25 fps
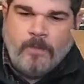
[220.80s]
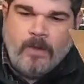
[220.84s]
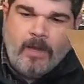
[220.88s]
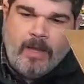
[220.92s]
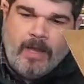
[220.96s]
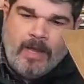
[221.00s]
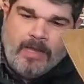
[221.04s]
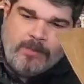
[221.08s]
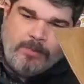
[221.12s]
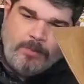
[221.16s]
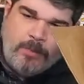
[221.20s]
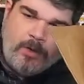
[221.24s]

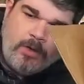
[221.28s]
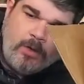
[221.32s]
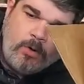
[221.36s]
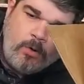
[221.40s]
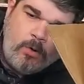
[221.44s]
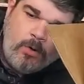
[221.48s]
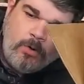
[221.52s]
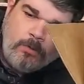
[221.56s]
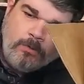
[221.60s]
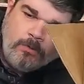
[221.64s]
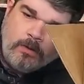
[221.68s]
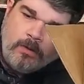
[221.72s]
That's pretty
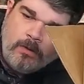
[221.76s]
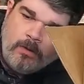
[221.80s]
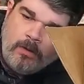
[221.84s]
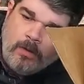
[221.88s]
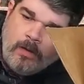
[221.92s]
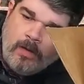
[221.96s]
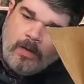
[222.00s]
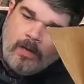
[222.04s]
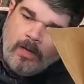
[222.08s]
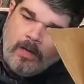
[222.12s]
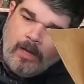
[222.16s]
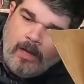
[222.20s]
cool.
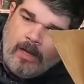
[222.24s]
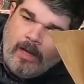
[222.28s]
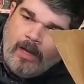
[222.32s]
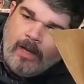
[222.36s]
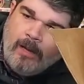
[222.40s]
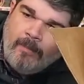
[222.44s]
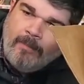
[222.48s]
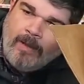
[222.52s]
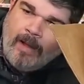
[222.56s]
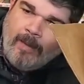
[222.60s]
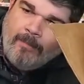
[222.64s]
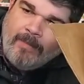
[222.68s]

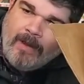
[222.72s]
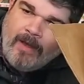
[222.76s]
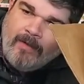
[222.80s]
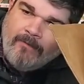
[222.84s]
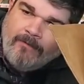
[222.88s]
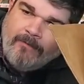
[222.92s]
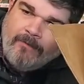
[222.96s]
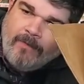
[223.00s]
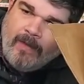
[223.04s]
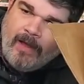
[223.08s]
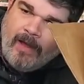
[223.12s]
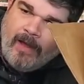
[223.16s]
Um, I'm
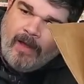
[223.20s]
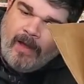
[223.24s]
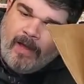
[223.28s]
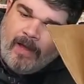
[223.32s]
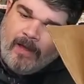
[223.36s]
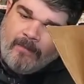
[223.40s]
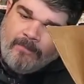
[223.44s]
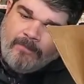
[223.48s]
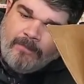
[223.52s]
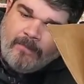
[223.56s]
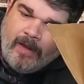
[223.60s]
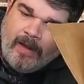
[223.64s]
not, uh, I,
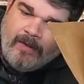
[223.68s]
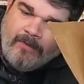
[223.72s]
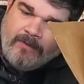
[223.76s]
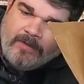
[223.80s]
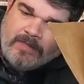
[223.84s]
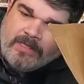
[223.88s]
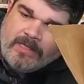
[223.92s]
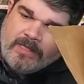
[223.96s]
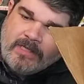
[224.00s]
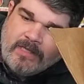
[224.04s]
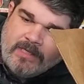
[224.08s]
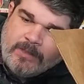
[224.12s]
I haven't
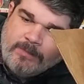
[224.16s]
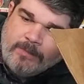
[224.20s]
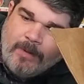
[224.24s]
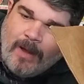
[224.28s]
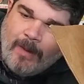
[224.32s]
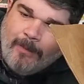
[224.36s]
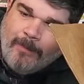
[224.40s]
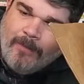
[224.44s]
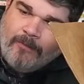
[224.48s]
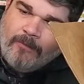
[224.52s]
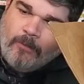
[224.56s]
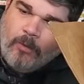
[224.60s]
seen this
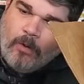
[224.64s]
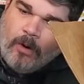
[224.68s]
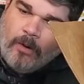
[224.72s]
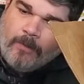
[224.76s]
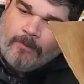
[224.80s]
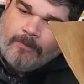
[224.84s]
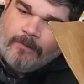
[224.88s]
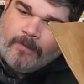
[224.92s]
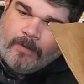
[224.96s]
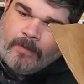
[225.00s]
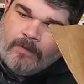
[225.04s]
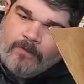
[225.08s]
pop before.
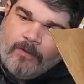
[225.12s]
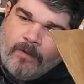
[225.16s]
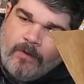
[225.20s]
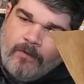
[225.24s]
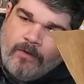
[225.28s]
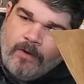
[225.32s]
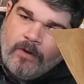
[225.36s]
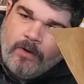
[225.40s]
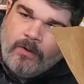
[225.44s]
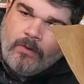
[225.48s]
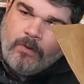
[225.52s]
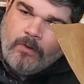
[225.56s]
It's very,
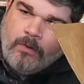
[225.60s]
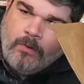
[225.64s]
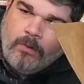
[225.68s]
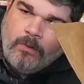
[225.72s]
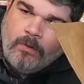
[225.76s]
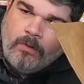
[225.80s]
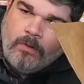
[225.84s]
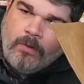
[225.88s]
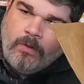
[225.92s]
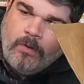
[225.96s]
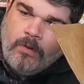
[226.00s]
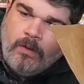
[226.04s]
very
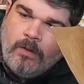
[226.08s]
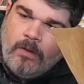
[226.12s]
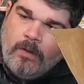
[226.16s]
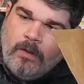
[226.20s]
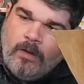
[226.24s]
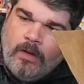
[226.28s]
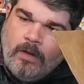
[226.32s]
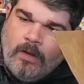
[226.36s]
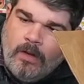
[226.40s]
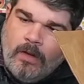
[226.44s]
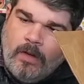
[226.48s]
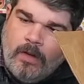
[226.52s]
cool.
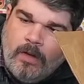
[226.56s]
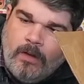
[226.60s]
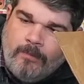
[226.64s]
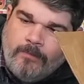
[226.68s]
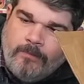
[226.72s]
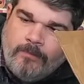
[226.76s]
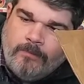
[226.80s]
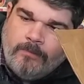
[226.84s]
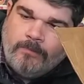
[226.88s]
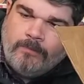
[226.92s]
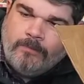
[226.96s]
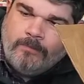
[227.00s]

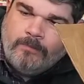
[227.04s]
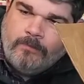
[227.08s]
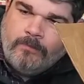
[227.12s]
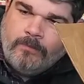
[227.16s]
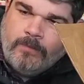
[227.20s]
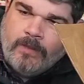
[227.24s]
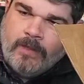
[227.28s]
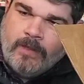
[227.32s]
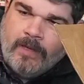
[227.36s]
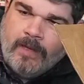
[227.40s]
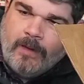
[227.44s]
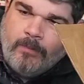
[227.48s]
Um,
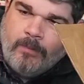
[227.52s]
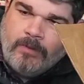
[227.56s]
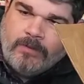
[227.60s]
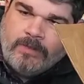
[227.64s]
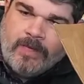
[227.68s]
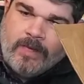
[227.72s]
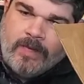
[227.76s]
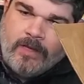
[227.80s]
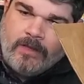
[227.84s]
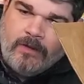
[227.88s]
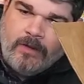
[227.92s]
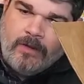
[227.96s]
yeah, and we'll
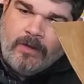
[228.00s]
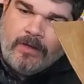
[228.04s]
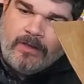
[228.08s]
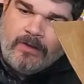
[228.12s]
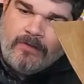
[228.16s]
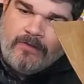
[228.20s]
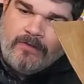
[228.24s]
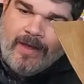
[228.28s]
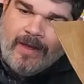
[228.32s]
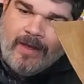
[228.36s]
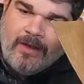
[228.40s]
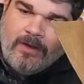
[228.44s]
take a look at the
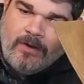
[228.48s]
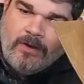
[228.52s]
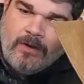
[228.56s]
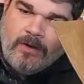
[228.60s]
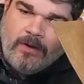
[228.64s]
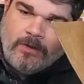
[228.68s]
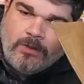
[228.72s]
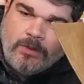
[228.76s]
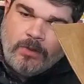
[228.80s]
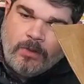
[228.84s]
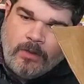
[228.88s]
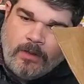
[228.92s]
value here
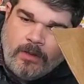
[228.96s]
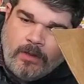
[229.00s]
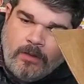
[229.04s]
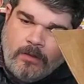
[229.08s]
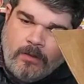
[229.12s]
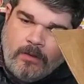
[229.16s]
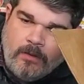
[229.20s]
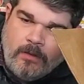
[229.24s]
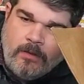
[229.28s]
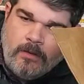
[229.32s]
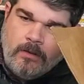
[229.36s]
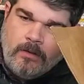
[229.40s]
shortly.
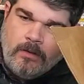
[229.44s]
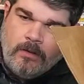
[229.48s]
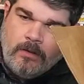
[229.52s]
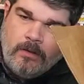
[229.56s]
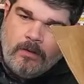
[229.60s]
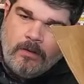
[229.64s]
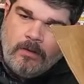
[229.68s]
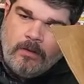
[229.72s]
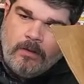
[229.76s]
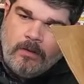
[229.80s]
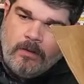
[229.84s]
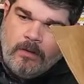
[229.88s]

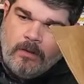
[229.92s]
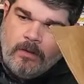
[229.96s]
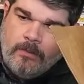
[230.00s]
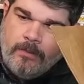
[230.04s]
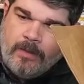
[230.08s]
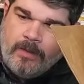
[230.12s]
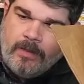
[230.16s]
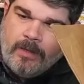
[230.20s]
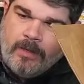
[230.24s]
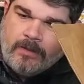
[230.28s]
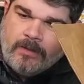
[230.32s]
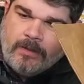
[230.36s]
Uh,
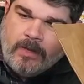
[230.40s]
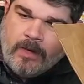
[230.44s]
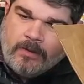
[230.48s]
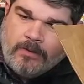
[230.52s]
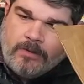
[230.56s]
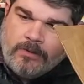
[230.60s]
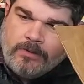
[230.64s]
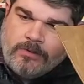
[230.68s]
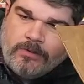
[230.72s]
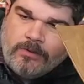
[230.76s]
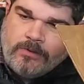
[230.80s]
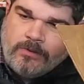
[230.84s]
but yeah,
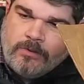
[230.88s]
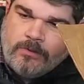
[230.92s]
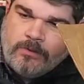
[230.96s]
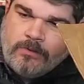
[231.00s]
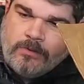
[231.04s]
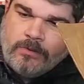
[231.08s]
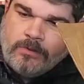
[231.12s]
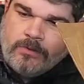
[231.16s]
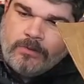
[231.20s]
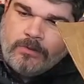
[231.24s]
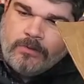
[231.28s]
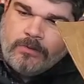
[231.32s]
Doctor
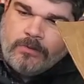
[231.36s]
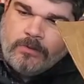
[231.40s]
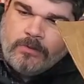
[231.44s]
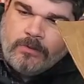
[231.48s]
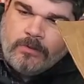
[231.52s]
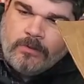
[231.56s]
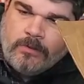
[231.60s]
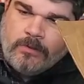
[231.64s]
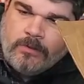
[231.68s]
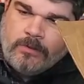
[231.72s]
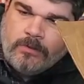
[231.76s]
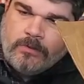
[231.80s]
Seuss,
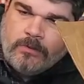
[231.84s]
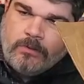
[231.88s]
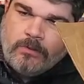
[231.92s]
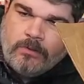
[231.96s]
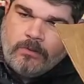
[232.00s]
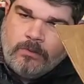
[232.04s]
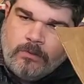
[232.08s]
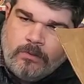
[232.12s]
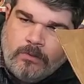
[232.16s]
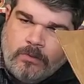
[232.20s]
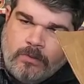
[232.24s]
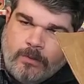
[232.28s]
it's
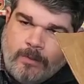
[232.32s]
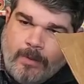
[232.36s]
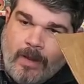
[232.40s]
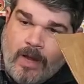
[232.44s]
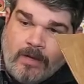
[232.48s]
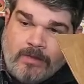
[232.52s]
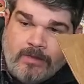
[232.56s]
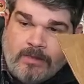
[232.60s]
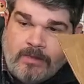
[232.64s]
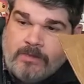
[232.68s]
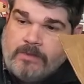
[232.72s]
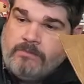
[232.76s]
cool. The
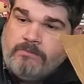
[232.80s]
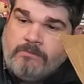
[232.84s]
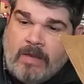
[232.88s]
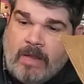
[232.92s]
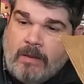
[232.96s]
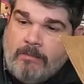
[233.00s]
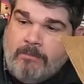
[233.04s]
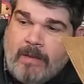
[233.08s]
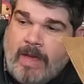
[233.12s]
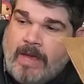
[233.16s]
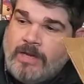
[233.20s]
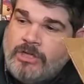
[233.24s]
box is
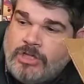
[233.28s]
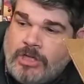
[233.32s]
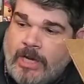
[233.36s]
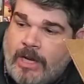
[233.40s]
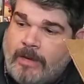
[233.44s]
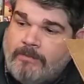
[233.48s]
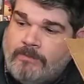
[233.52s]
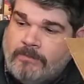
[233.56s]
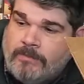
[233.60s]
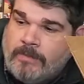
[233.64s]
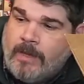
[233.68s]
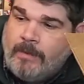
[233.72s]
not in bad
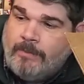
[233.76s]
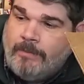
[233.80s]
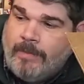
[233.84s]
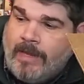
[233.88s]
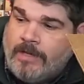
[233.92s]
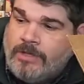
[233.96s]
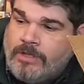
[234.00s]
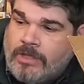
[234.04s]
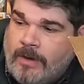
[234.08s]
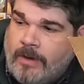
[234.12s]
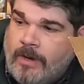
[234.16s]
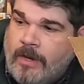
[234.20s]
shape, not in
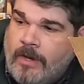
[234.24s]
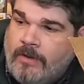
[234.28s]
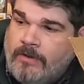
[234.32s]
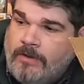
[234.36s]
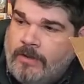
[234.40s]
bad shape.